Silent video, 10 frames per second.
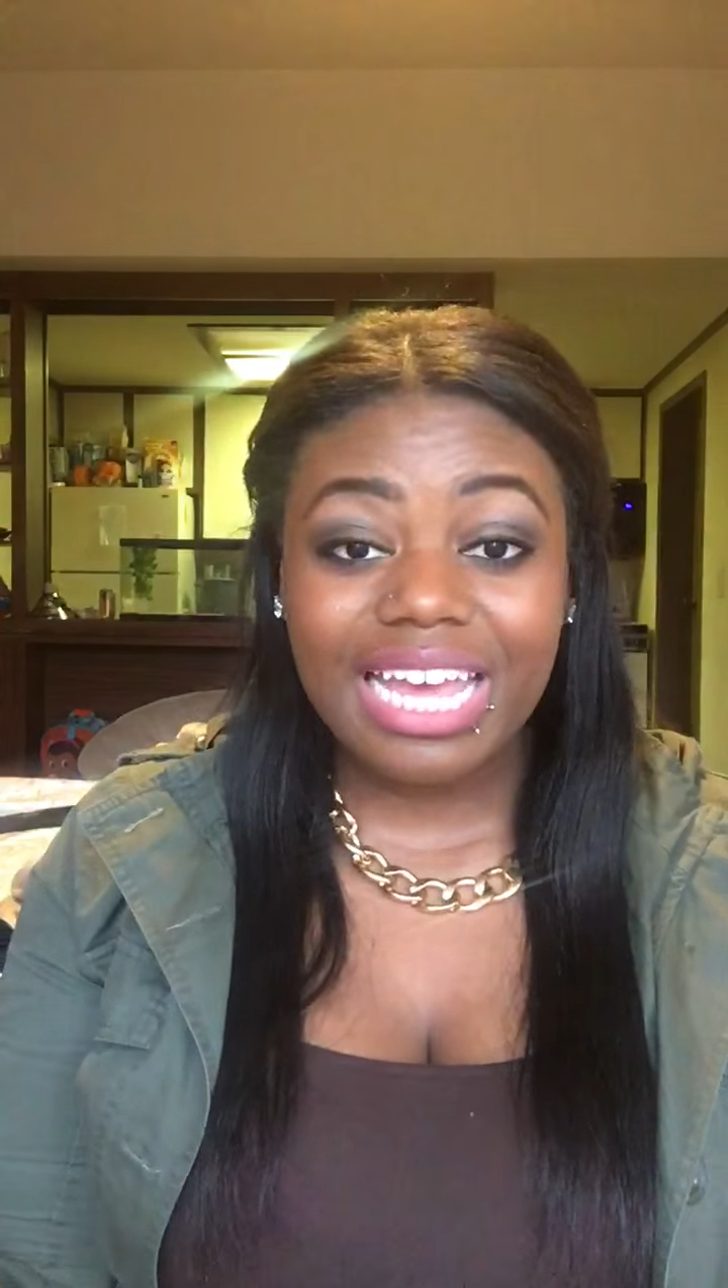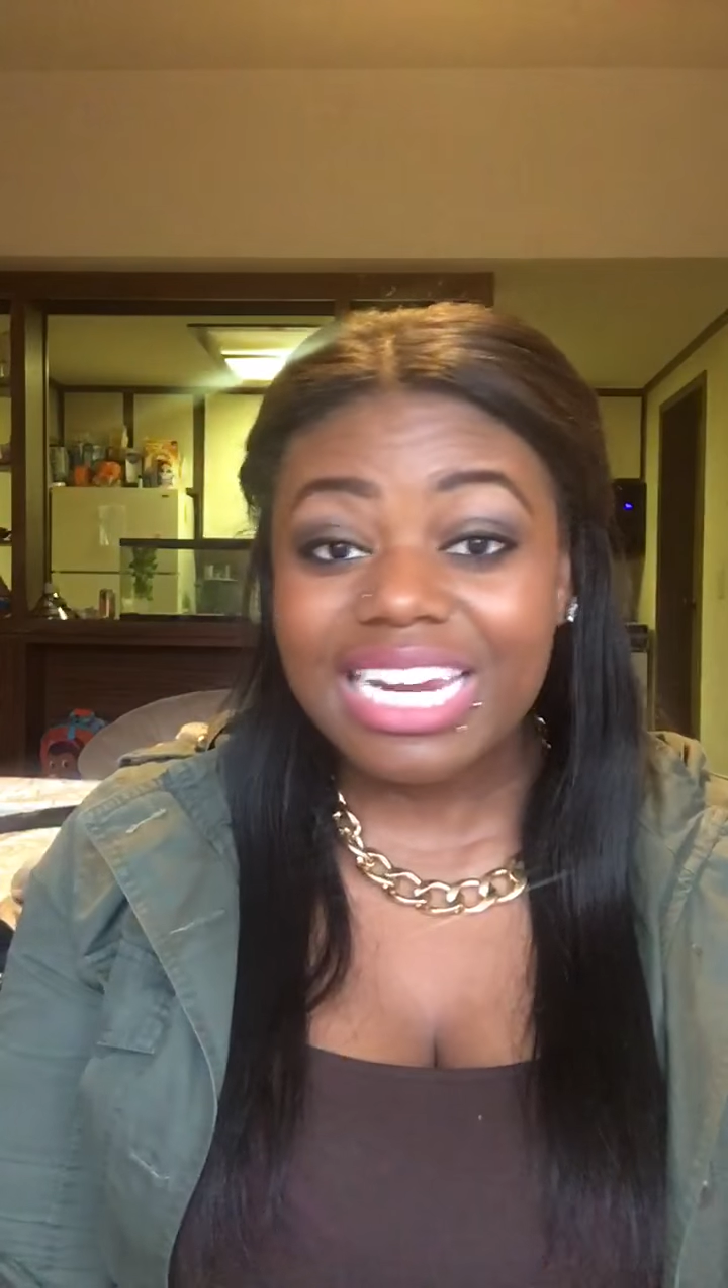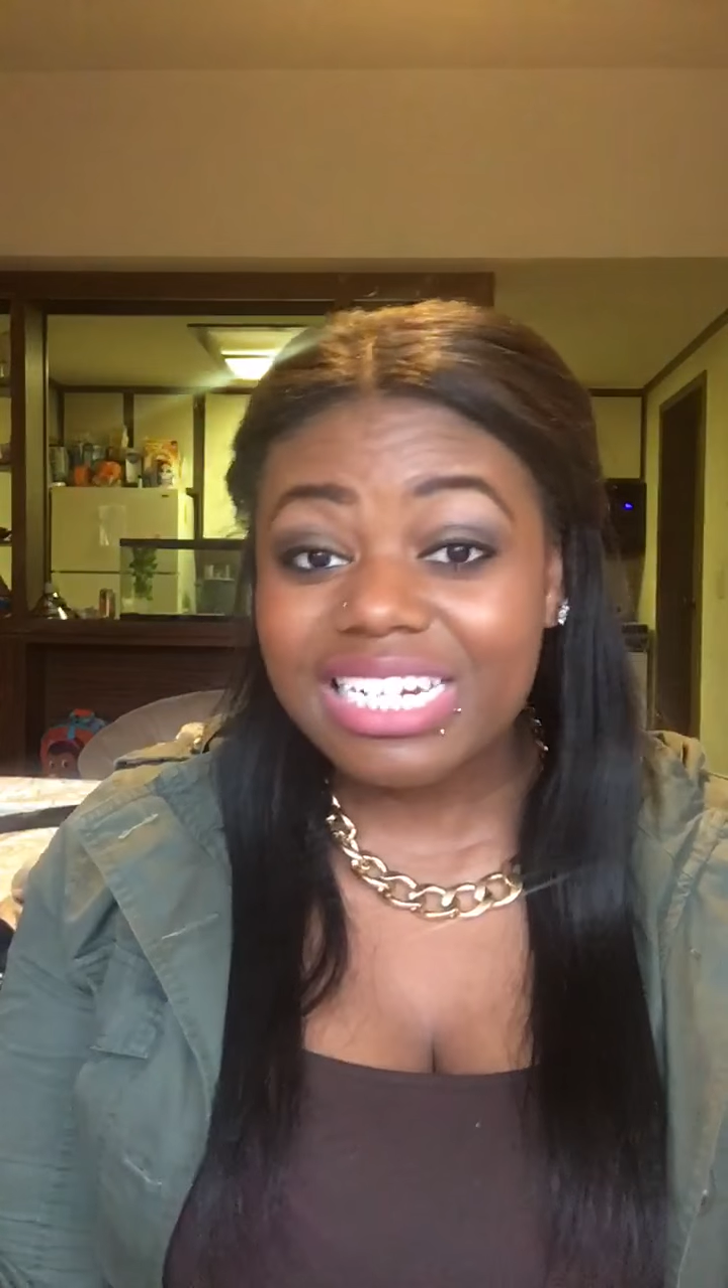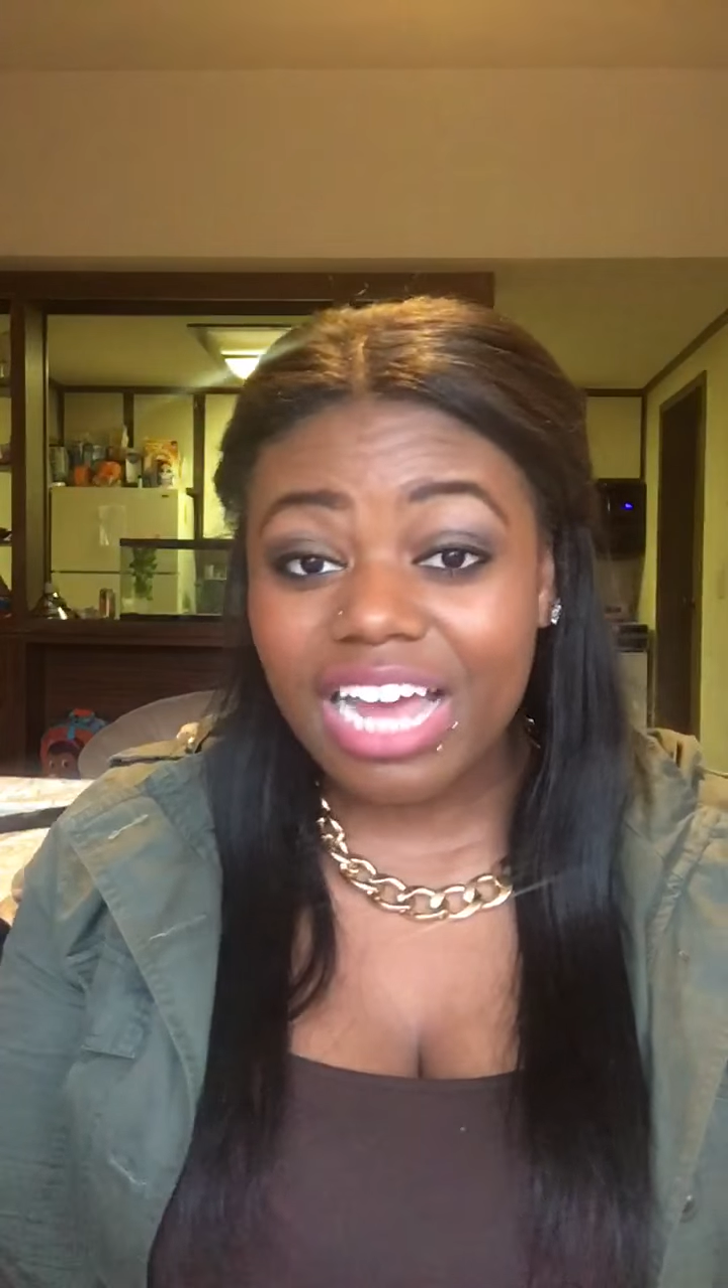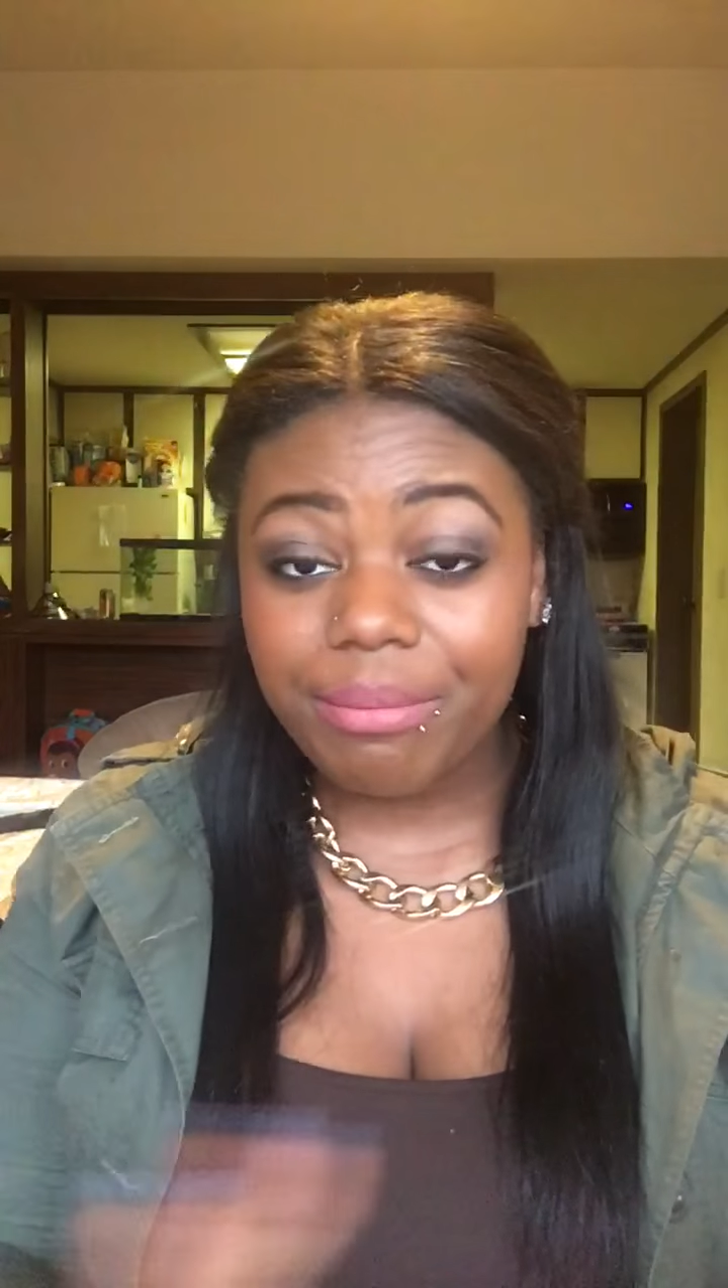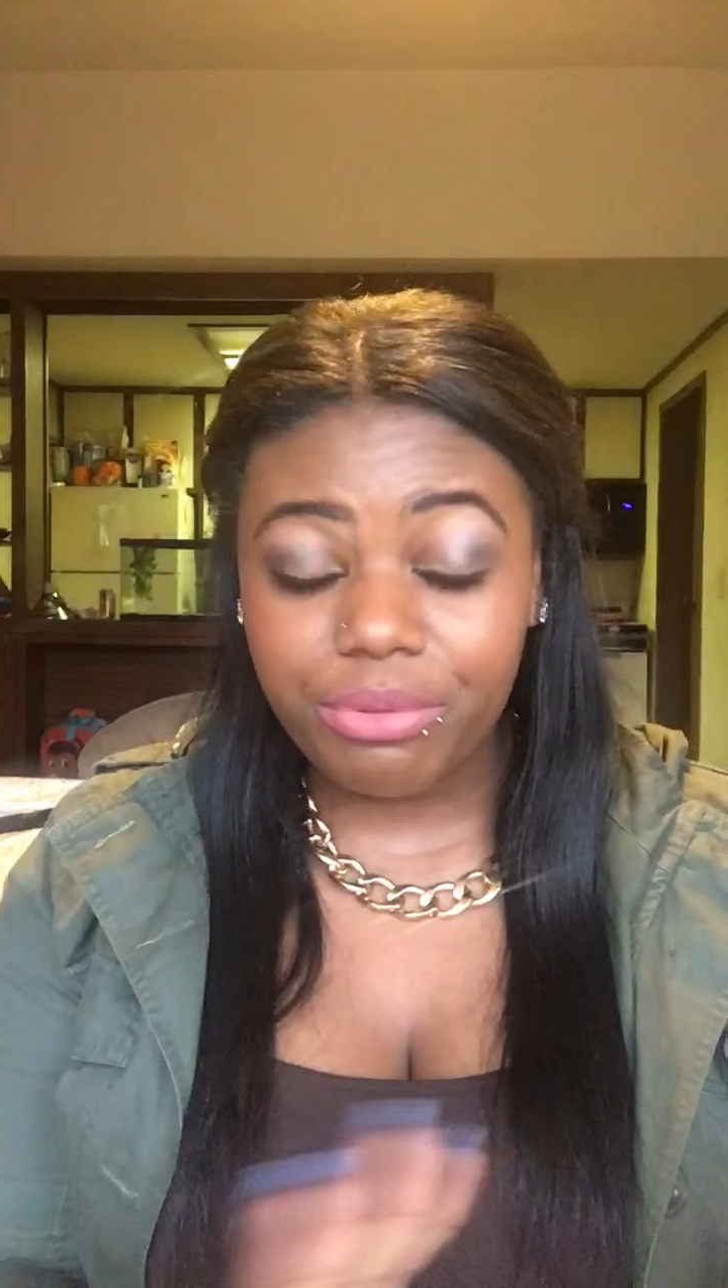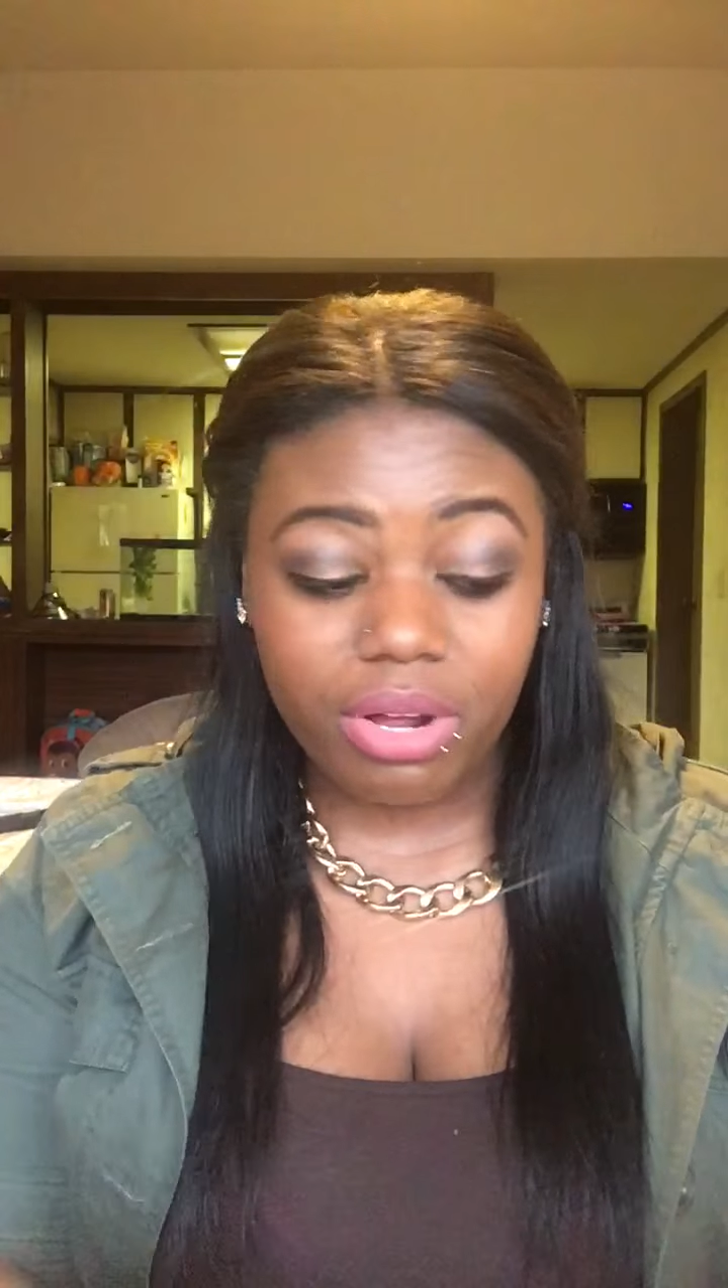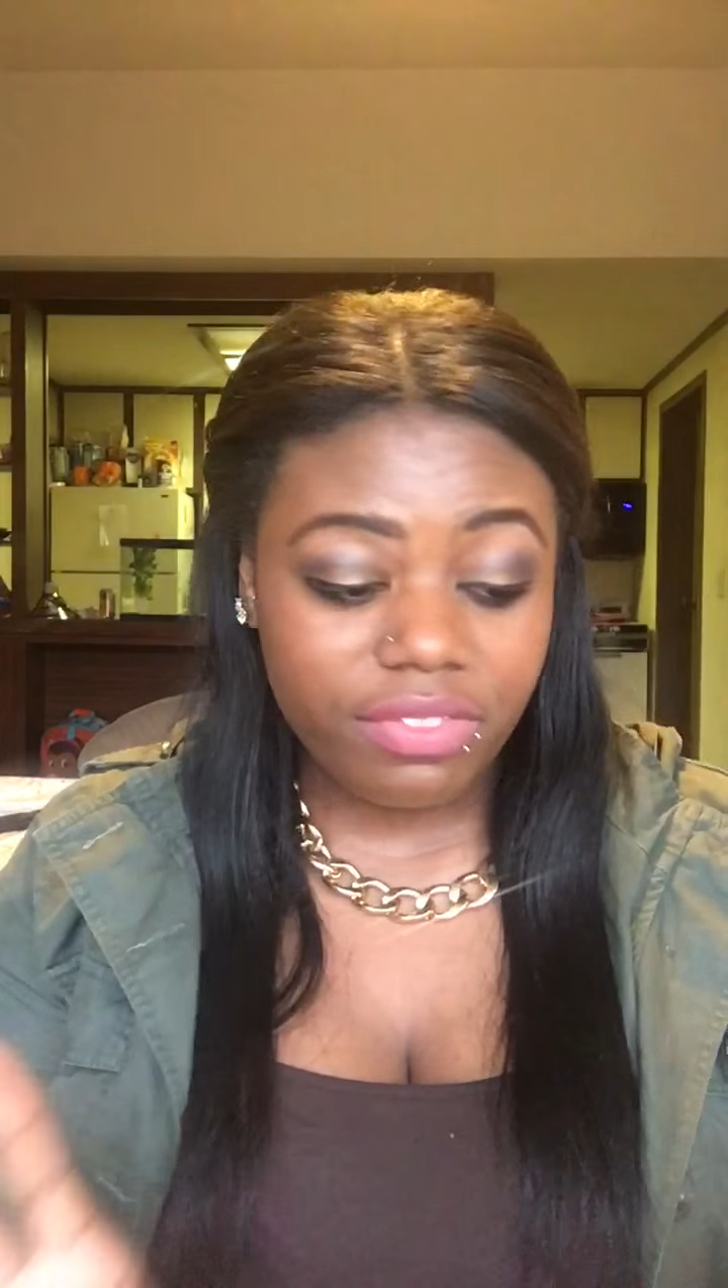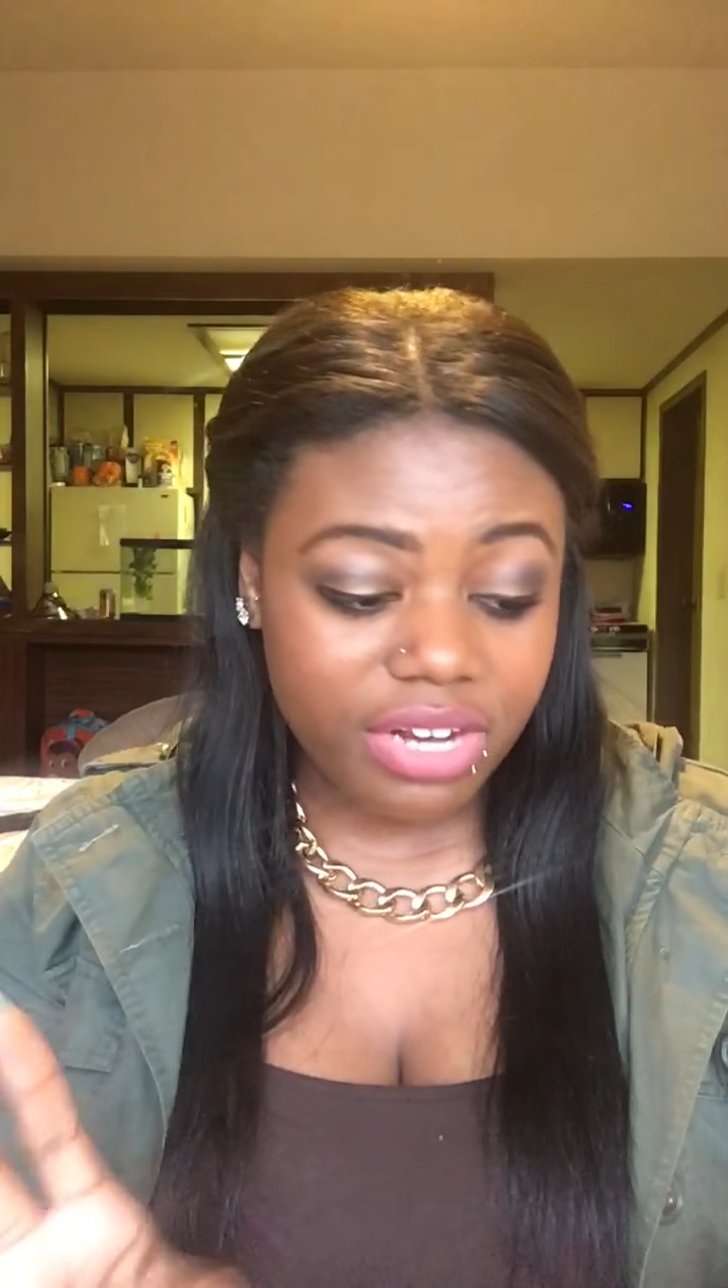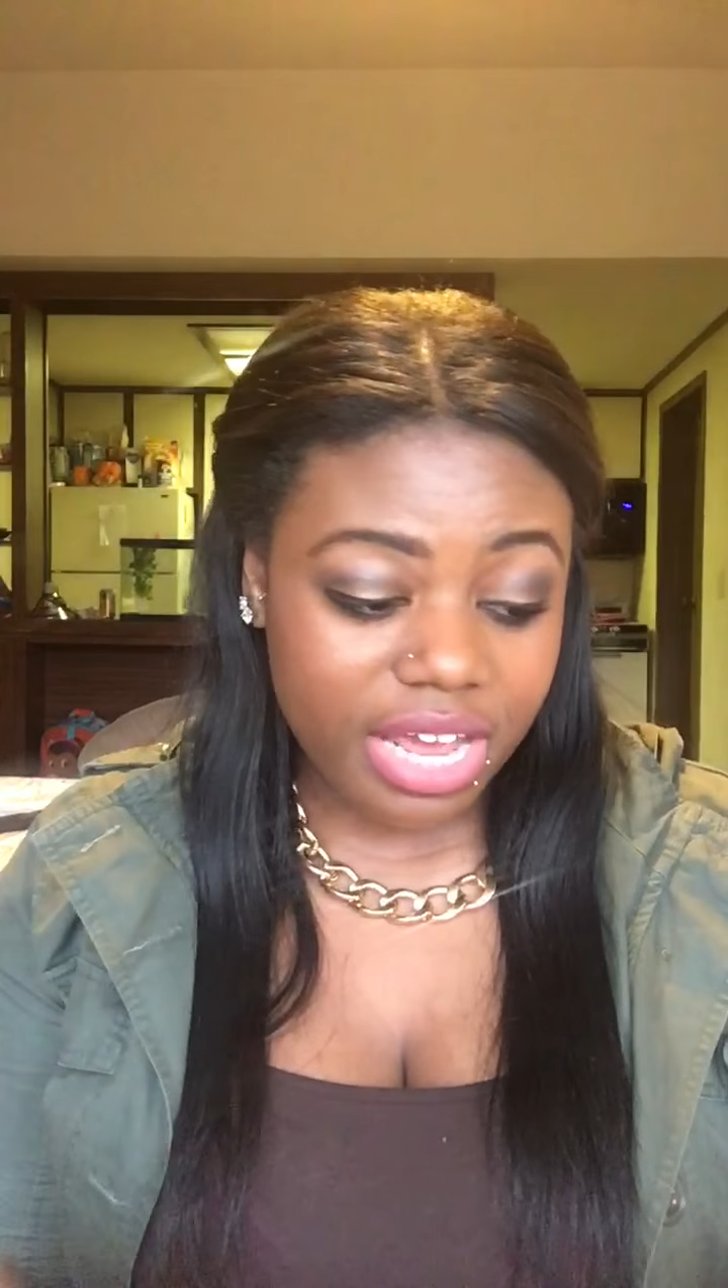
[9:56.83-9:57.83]
anytime
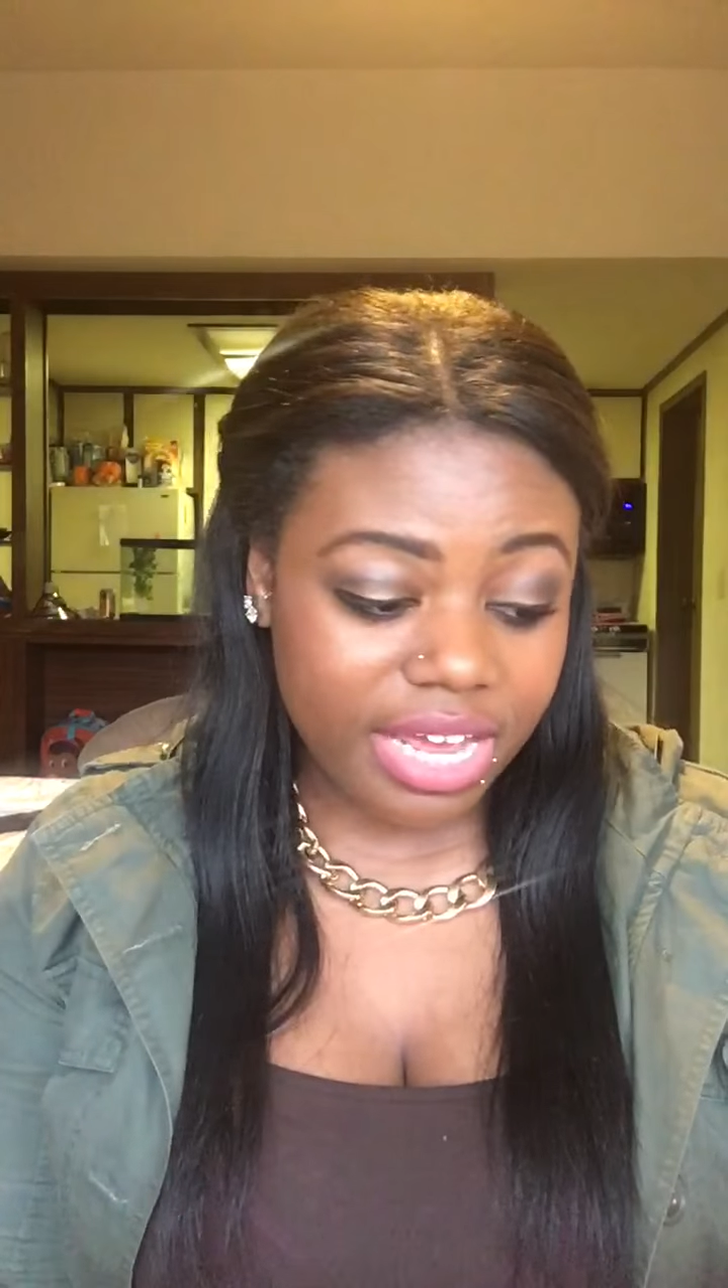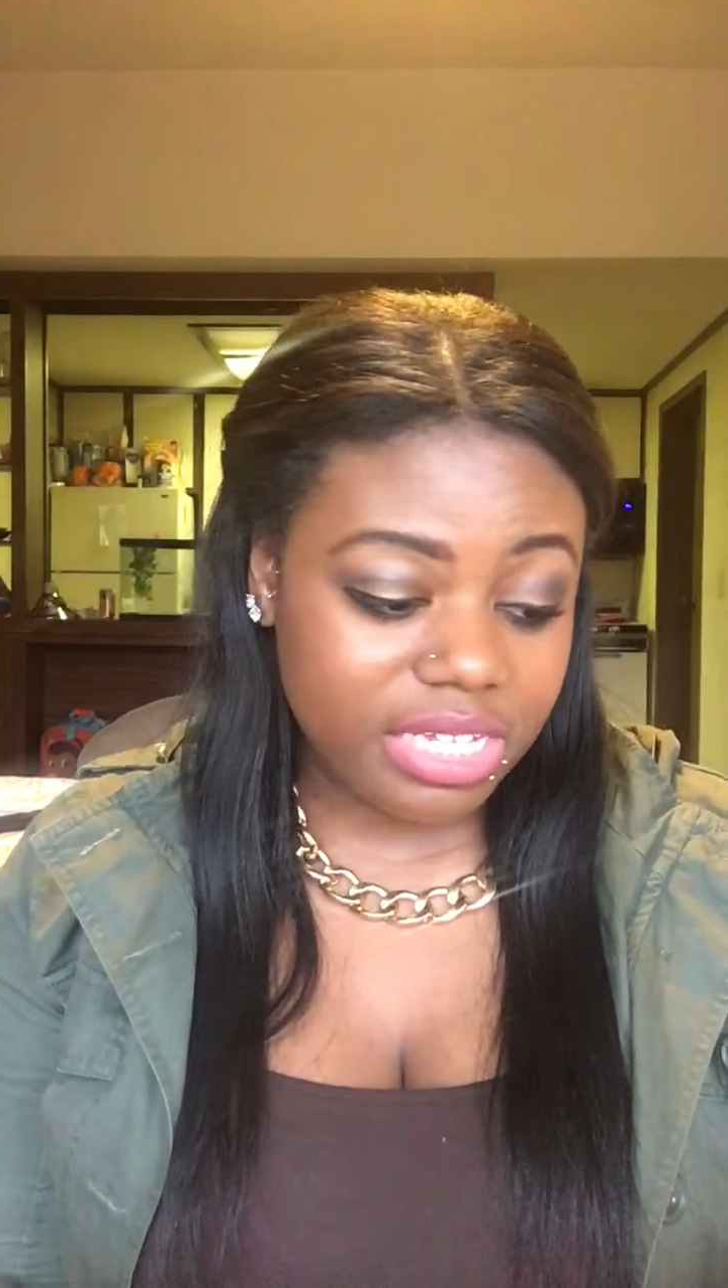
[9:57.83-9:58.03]
throughout the day,